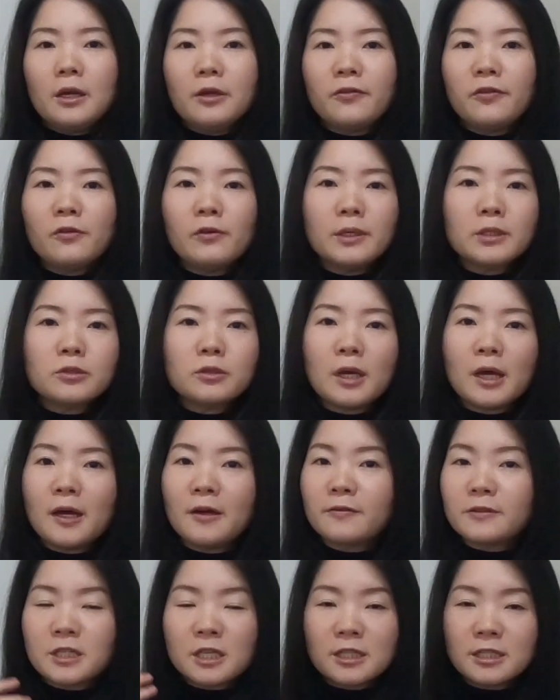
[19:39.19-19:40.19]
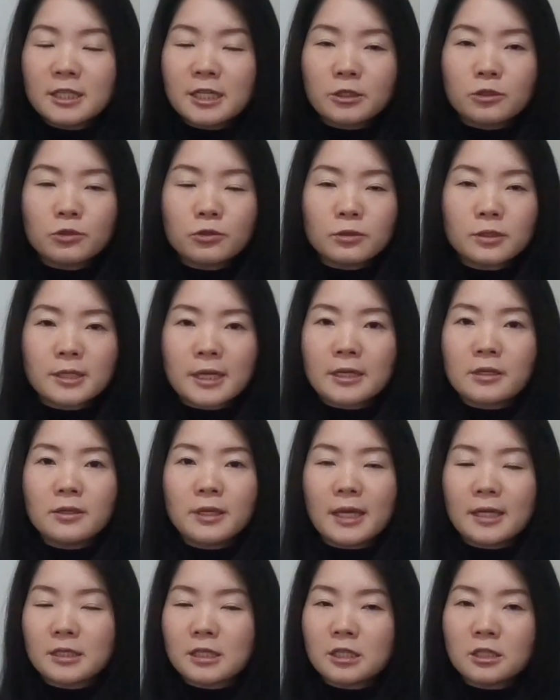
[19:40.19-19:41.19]
If you want to have 10 tattoos, then you
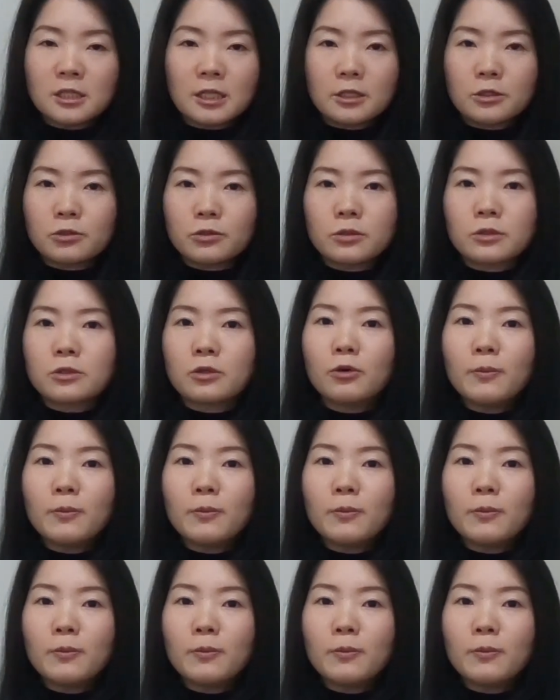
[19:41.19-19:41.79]
get 10 tattoos.